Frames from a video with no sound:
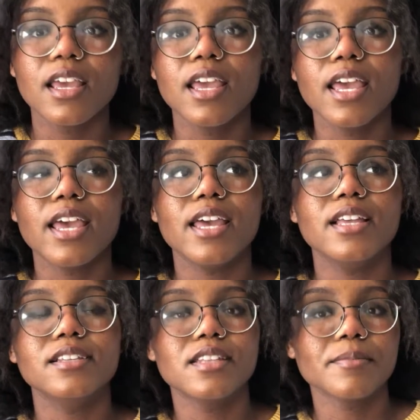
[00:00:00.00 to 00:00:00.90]

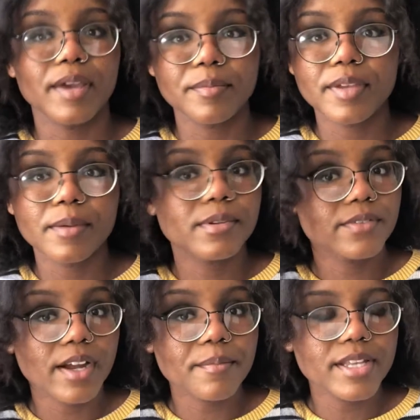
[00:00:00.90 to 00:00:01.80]
and they might be able to
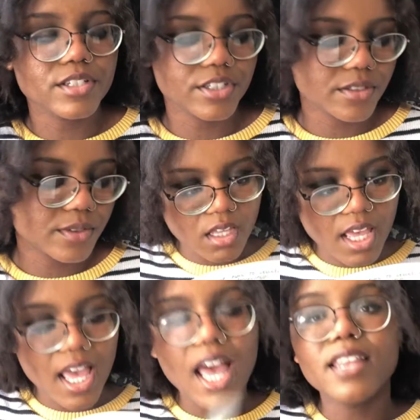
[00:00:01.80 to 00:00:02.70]
recommend you.
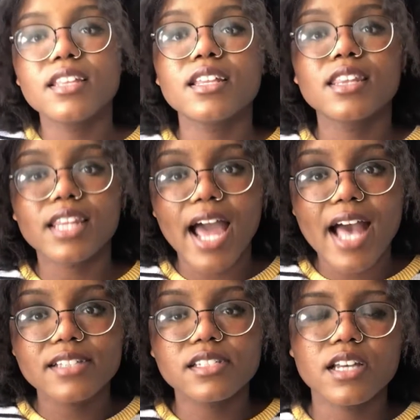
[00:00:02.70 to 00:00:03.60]
And then the
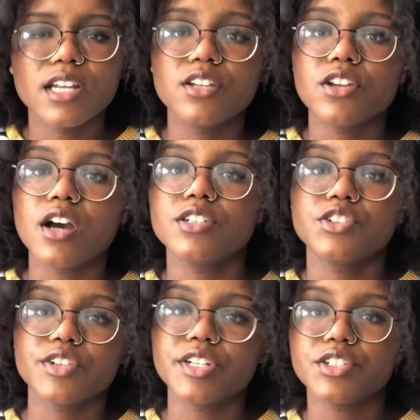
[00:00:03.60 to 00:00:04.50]
last kind of
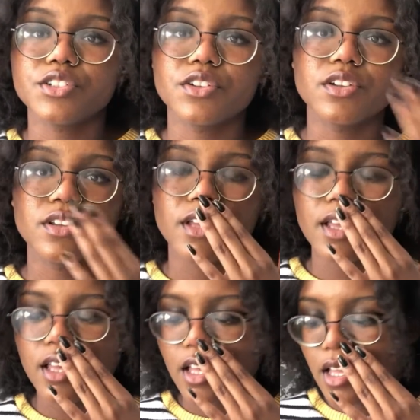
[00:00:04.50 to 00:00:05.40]
non-traditional
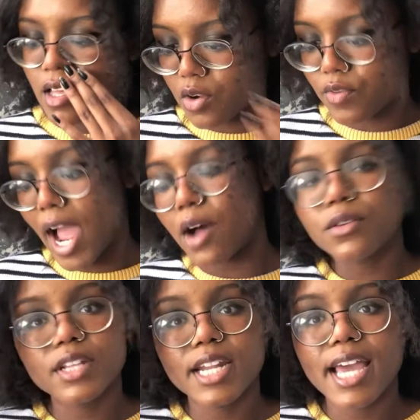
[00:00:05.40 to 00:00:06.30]
route
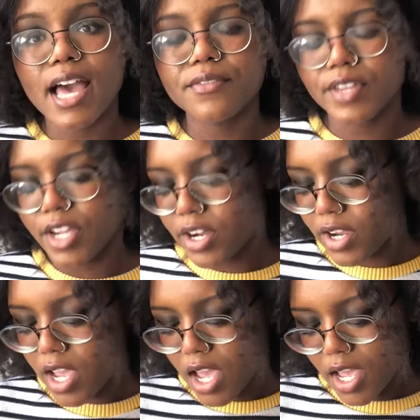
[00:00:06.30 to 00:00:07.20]
that I have here
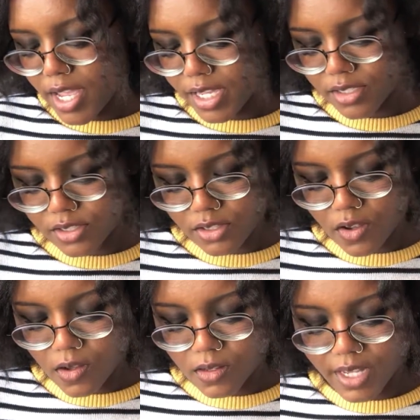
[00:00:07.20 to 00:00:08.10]
is
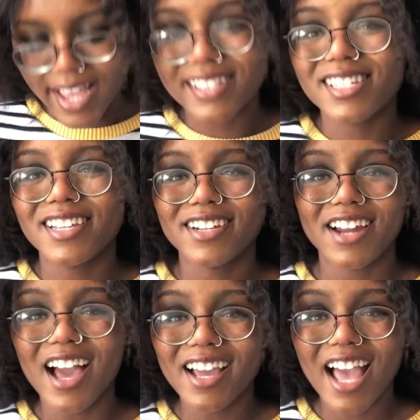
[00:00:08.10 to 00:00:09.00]
called
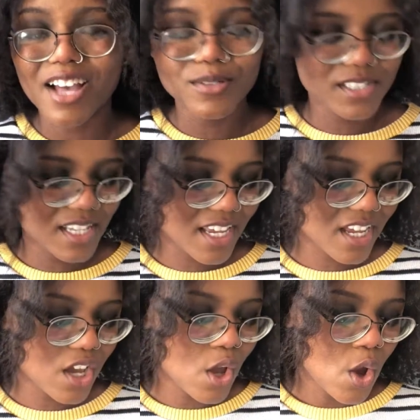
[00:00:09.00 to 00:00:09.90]
anti-crack housing
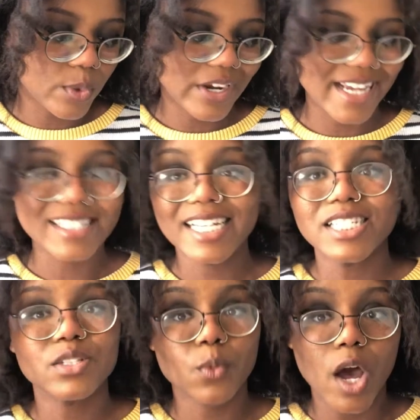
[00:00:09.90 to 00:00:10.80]
or
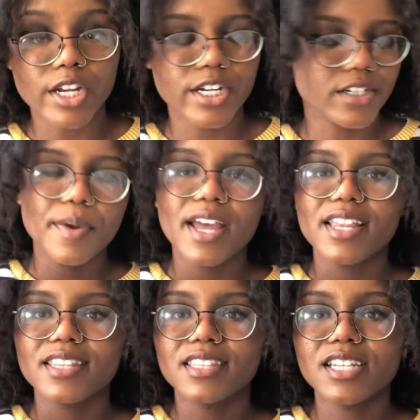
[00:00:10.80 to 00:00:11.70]
anti-squatter. But
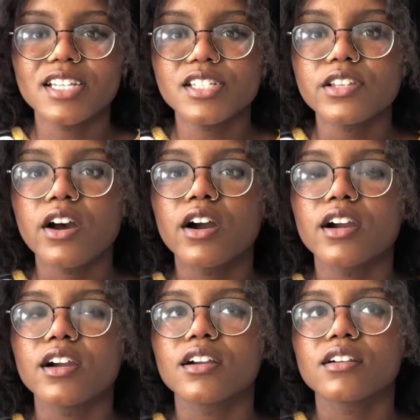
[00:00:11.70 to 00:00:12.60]
these
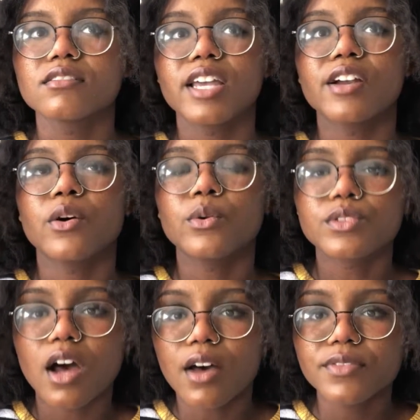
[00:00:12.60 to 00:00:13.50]
are like old
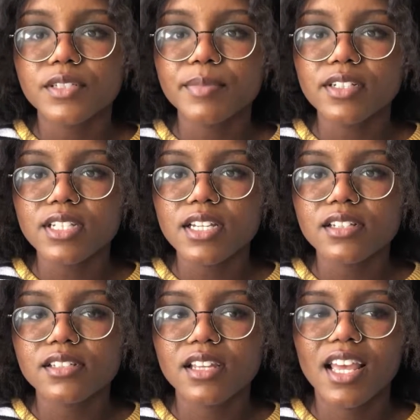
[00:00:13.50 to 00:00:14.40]
office buildings